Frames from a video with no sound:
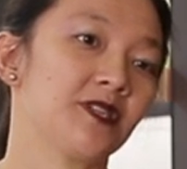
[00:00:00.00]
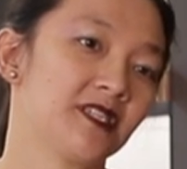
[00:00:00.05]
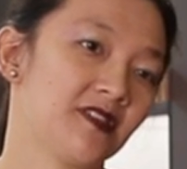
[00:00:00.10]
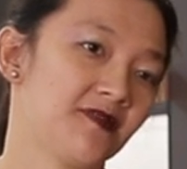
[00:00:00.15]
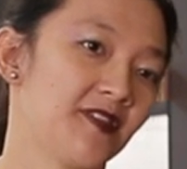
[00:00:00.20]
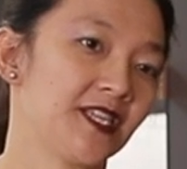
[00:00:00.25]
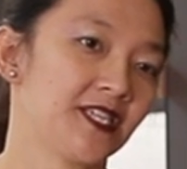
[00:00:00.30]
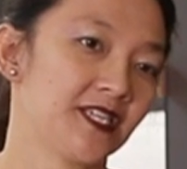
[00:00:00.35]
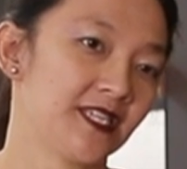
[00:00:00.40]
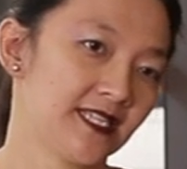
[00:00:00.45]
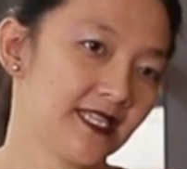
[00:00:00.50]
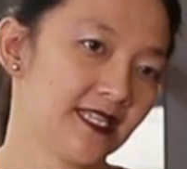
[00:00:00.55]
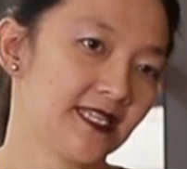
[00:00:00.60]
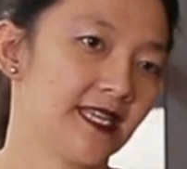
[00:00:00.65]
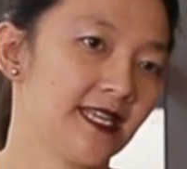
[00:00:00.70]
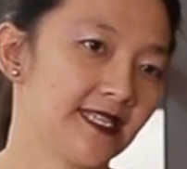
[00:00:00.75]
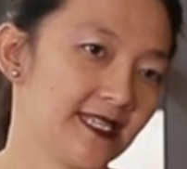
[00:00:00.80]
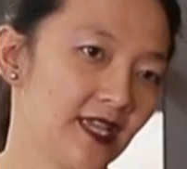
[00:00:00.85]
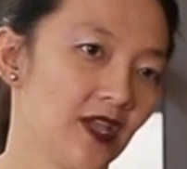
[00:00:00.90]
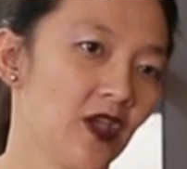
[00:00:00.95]
interventions in
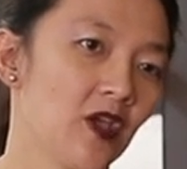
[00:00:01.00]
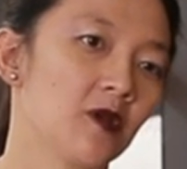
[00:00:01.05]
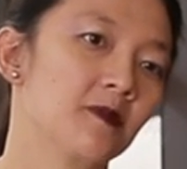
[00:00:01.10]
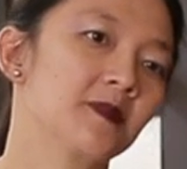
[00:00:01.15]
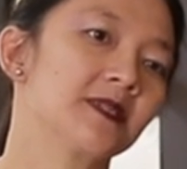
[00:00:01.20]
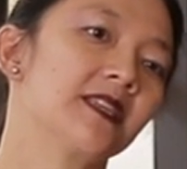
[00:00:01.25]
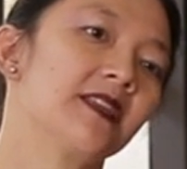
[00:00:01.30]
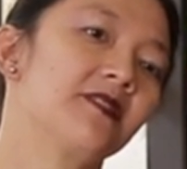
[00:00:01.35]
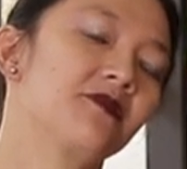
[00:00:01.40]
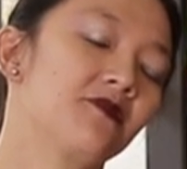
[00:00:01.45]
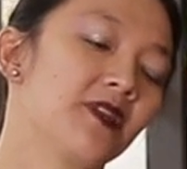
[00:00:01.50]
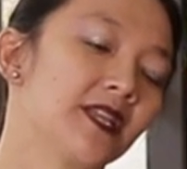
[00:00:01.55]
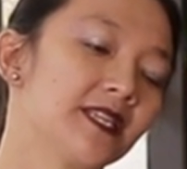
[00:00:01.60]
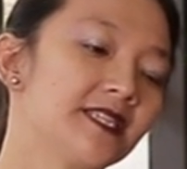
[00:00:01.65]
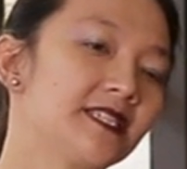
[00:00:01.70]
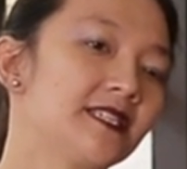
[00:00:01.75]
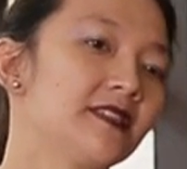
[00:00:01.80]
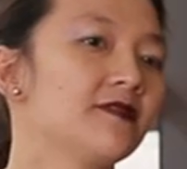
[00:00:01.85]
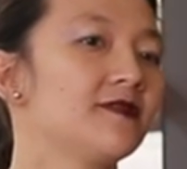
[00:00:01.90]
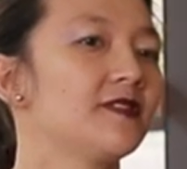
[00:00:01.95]
nursing homes and
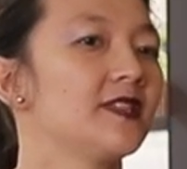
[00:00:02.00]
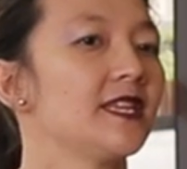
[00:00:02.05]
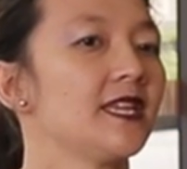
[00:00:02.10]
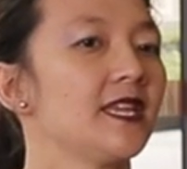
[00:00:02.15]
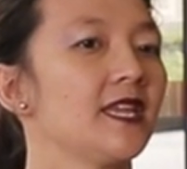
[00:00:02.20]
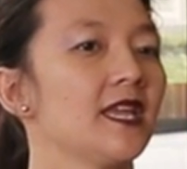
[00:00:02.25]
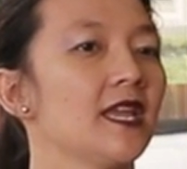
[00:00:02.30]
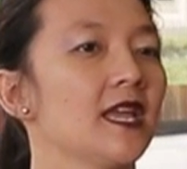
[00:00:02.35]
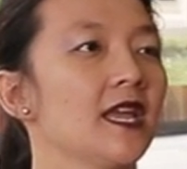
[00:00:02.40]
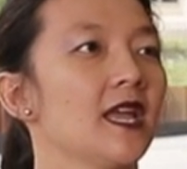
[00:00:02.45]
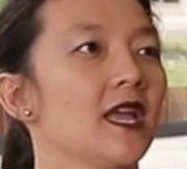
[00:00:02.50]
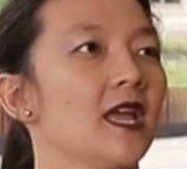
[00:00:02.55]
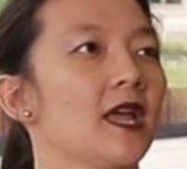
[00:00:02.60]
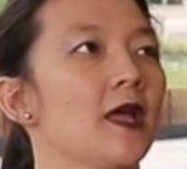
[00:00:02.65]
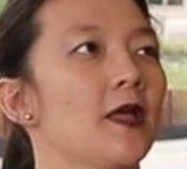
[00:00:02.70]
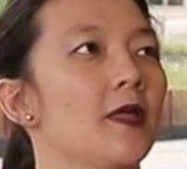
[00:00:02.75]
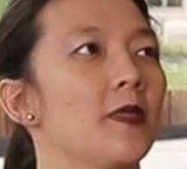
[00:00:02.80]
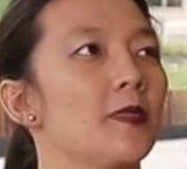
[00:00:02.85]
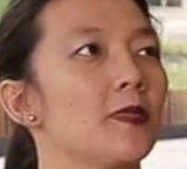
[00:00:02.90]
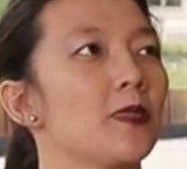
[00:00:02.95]
relatively
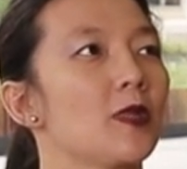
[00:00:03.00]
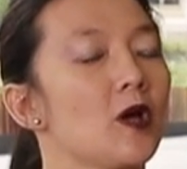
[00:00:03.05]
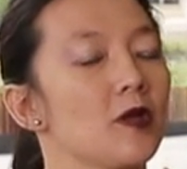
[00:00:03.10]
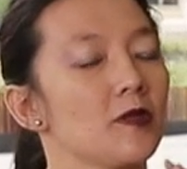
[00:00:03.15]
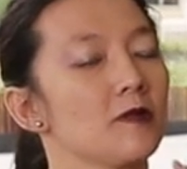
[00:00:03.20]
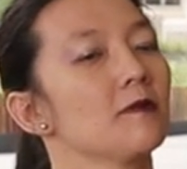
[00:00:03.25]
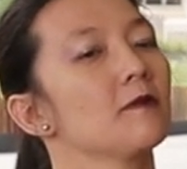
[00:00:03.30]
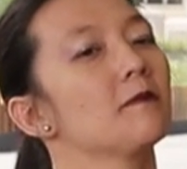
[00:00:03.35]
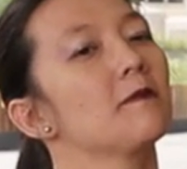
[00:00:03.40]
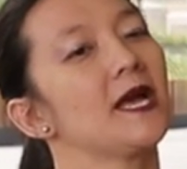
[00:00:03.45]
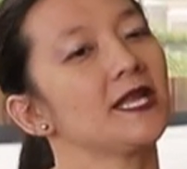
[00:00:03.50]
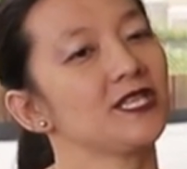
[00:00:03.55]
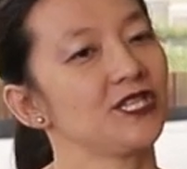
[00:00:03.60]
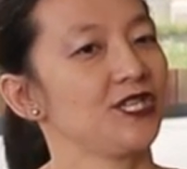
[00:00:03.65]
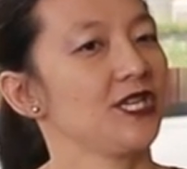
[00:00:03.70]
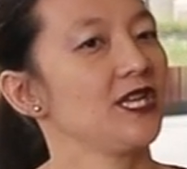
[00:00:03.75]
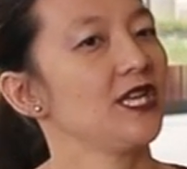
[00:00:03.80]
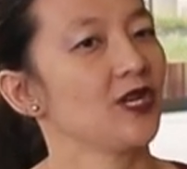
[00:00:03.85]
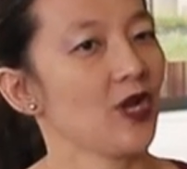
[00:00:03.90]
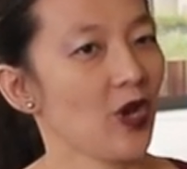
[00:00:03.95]
not
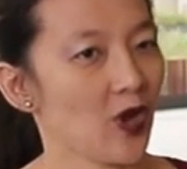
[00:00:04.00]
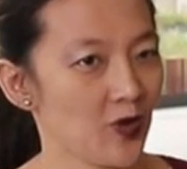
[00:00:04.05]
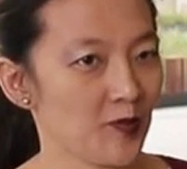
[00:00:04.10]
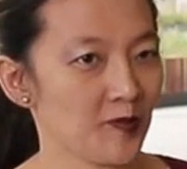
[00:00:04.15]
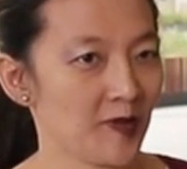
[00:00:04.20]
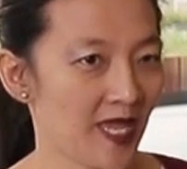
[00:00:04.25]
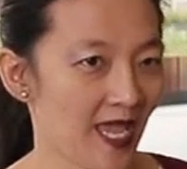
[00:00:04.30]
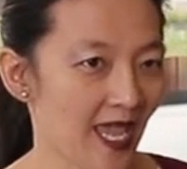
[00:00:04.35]
much in home